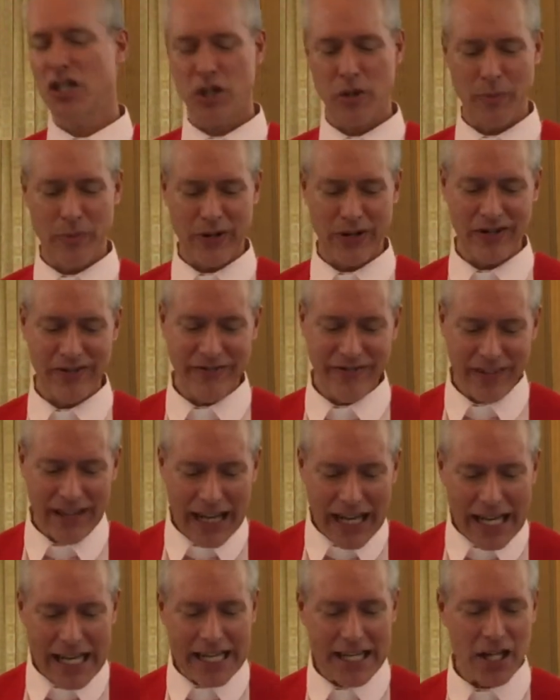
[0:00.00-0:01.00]
to
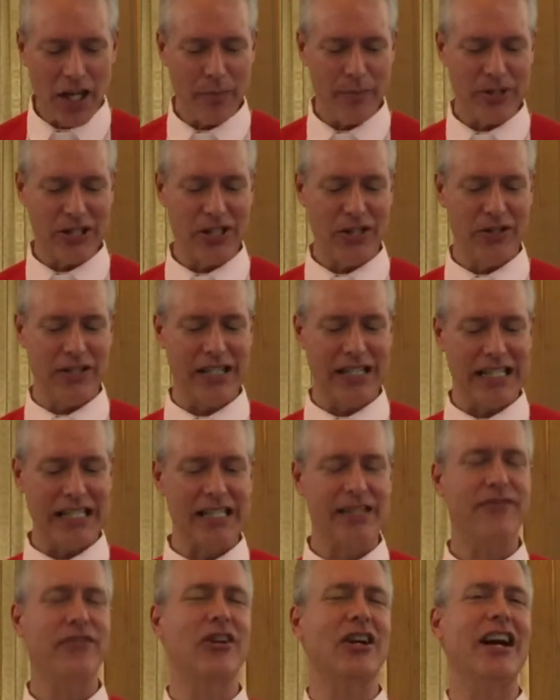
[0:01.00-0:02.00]
provide
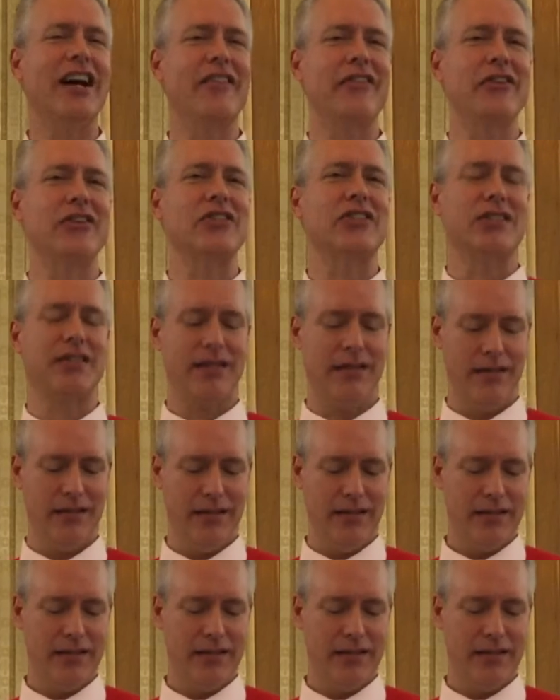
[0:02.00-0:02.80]
opportunities for others